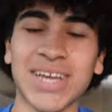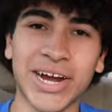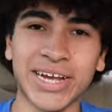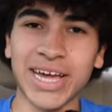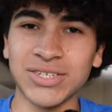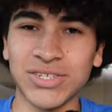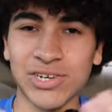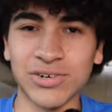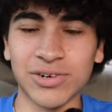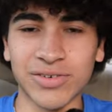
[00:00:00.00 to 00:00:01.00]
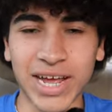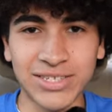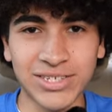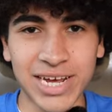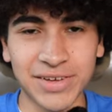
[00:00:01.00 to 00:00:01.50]
Alright guys, so
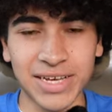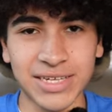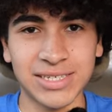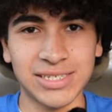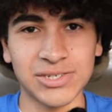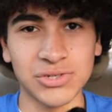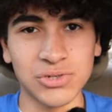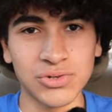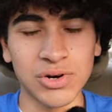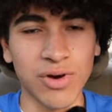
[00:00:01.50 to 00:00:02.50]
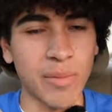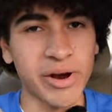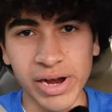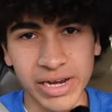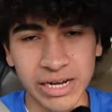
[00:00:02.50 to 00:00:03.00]
Ryan's driving us to
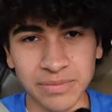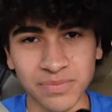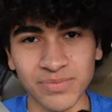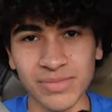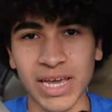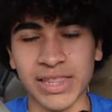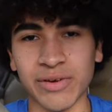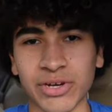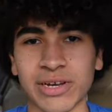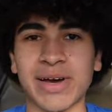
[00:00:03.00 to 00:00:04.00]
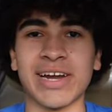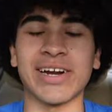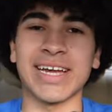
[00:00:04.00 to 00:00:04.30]
Walmart right now, and then we're gonna buy our